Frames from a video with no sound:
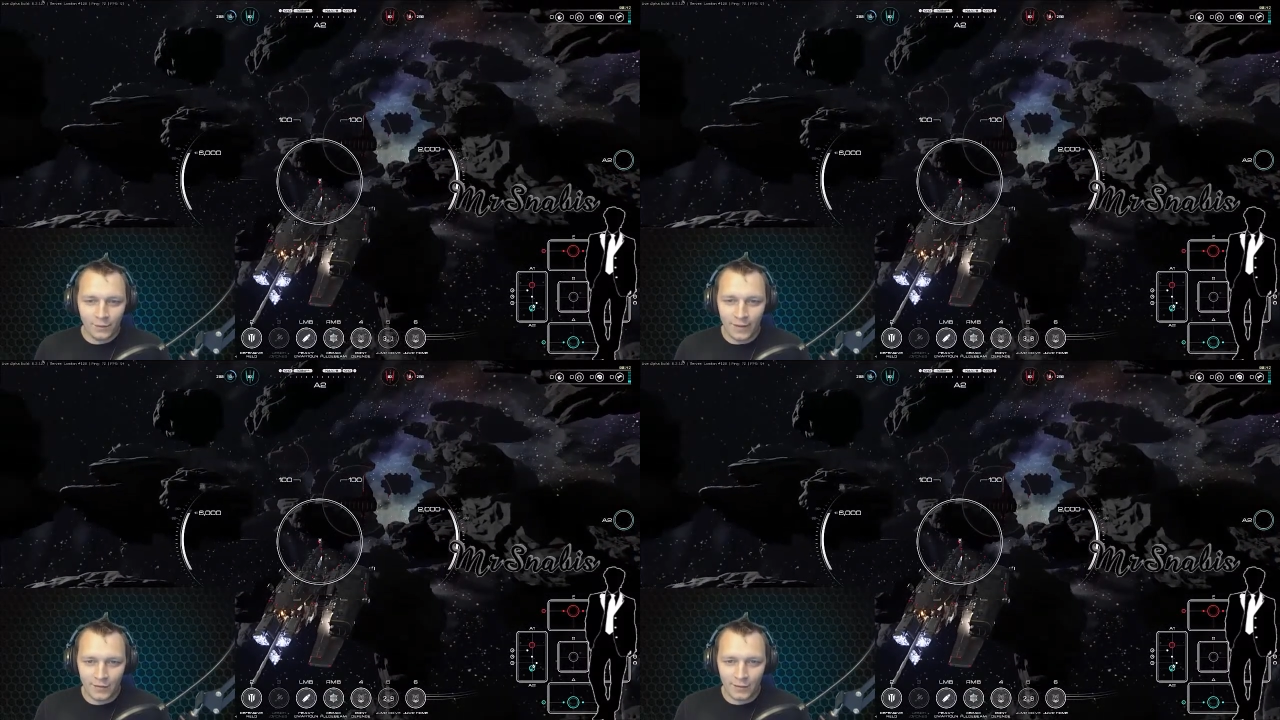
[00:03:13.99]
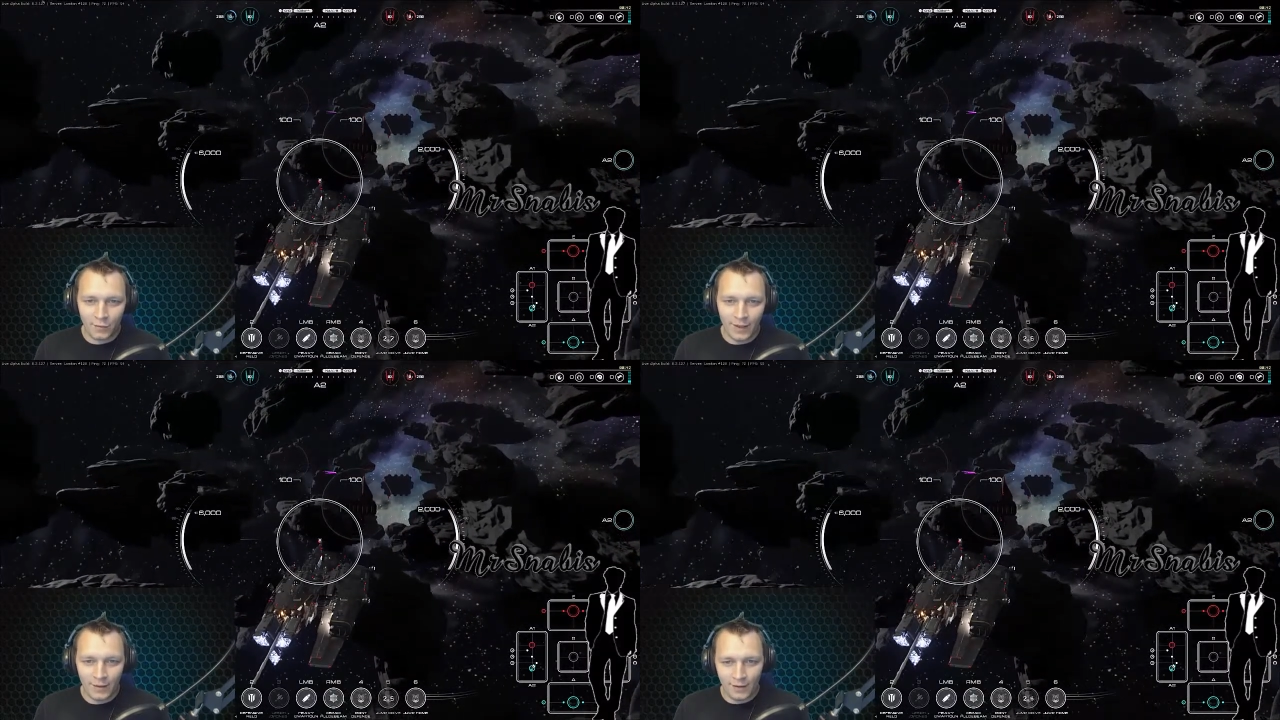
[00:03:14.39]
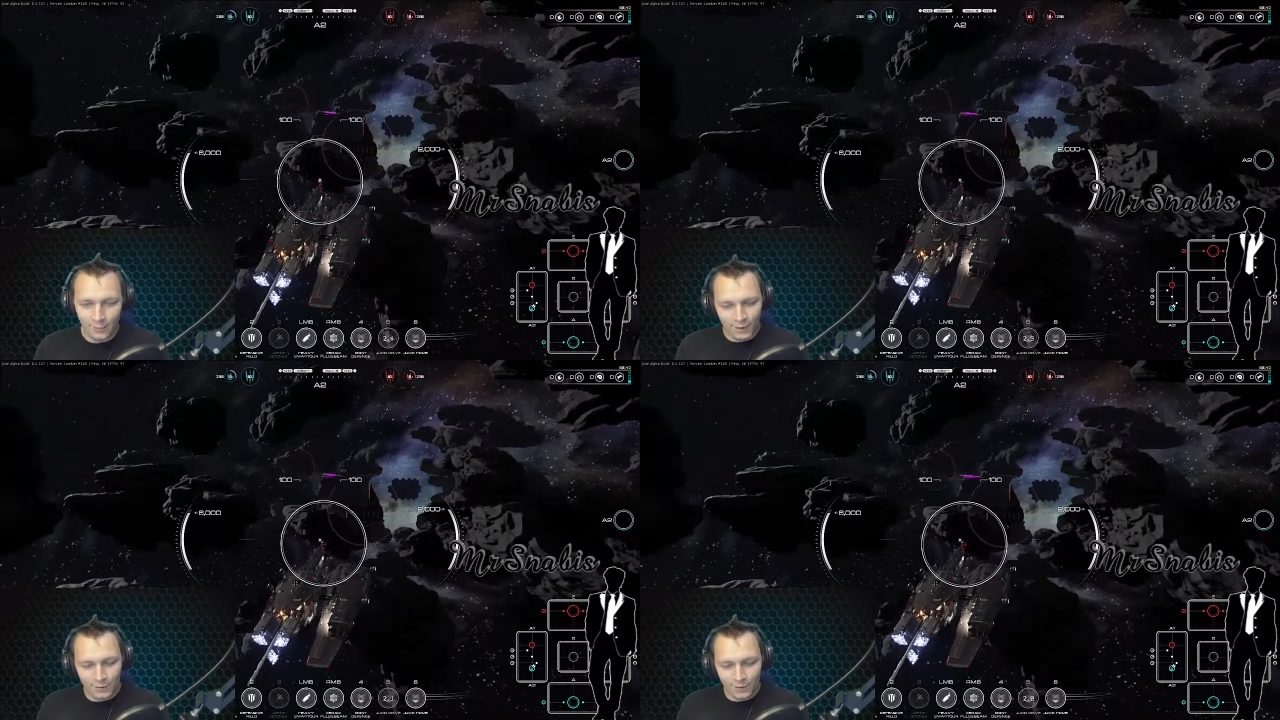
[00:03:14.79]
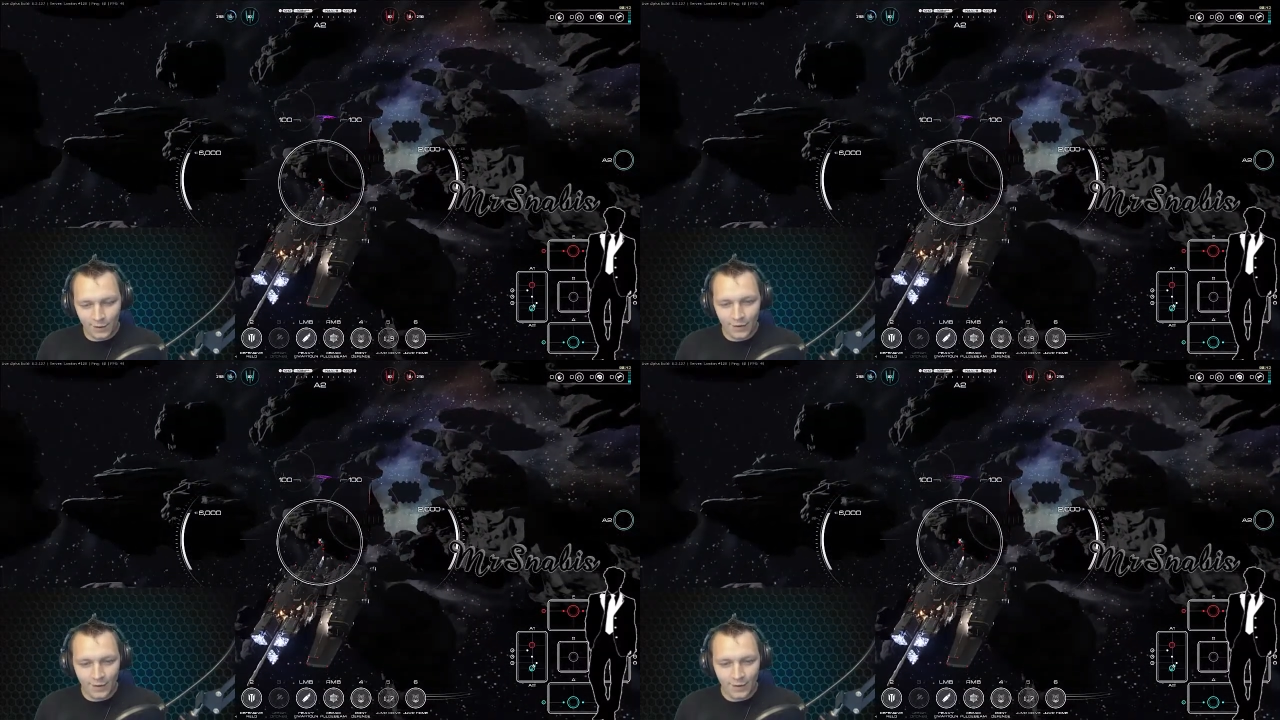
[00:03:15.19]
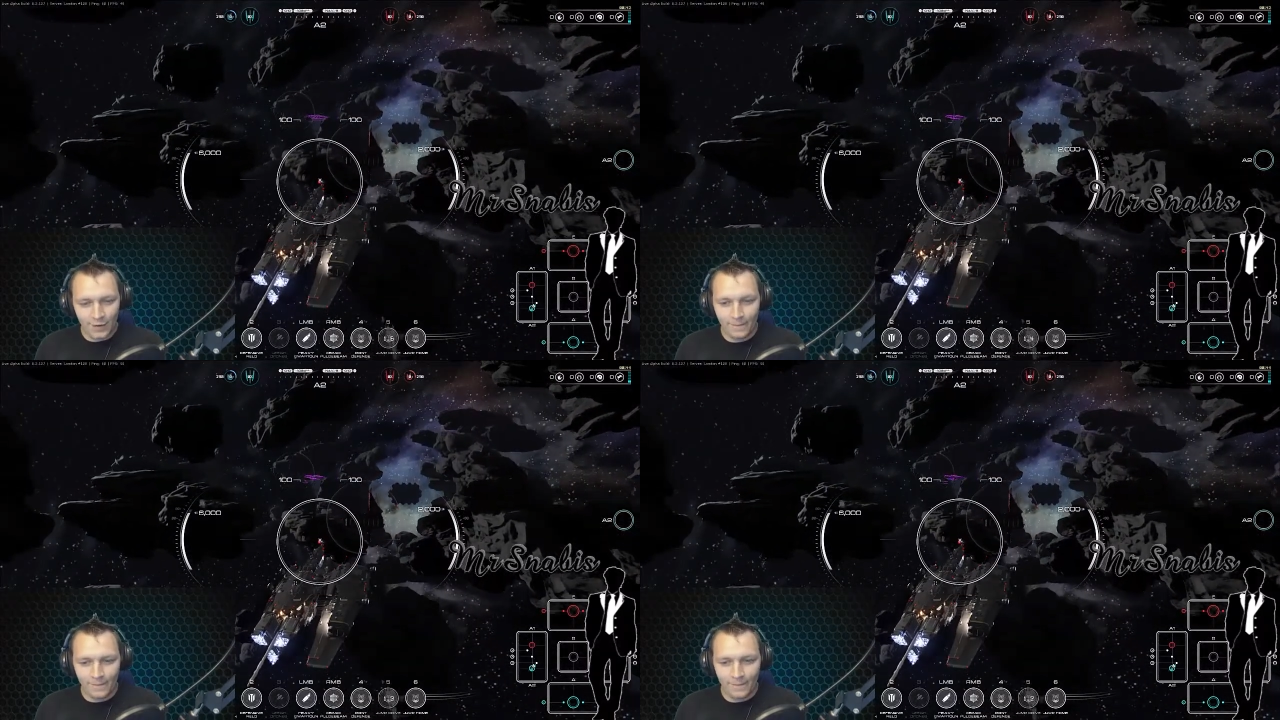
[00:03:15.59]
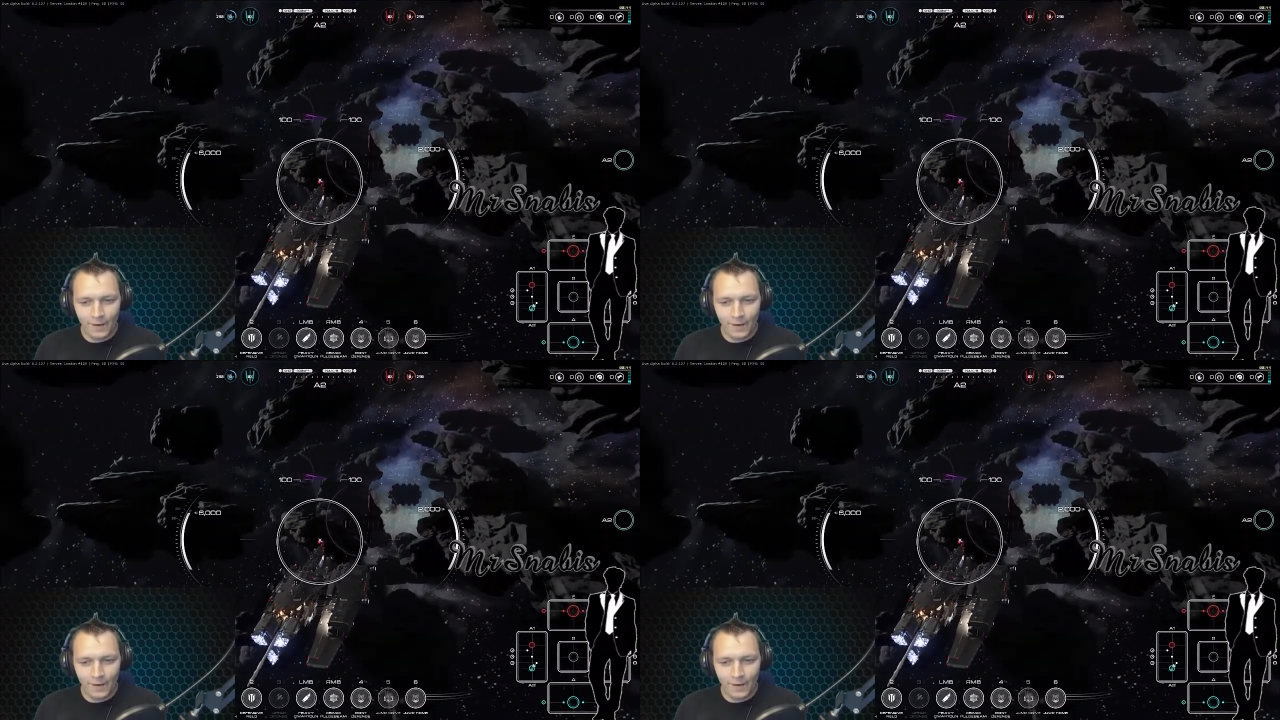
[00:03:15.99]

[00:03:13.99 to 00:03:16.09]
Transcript: Whereas when it was on the